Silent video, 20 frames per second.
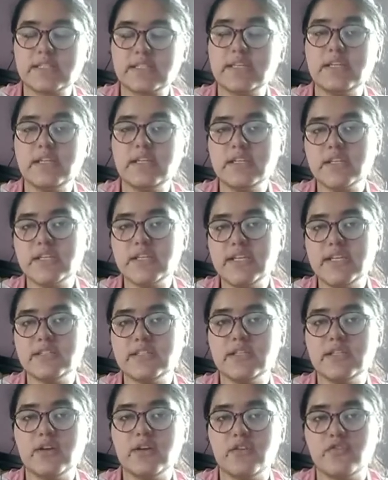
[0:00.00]
the
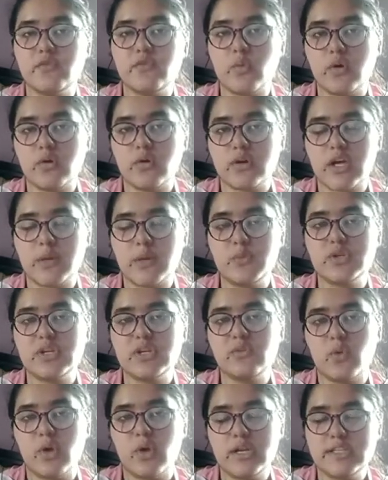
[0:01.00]
increasing of uh,
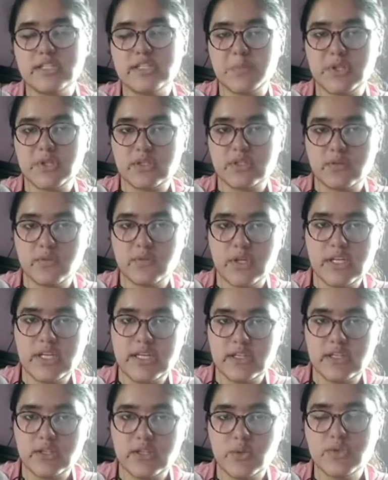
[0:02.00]
communal violence between
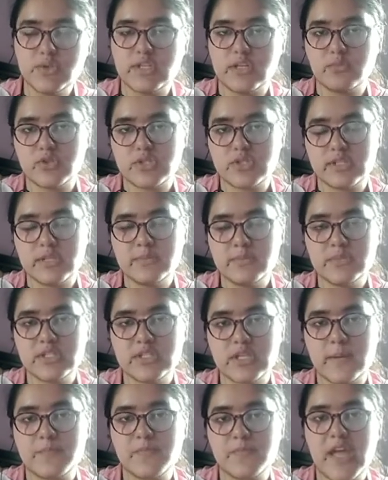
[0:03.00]
Hindus and Muslims,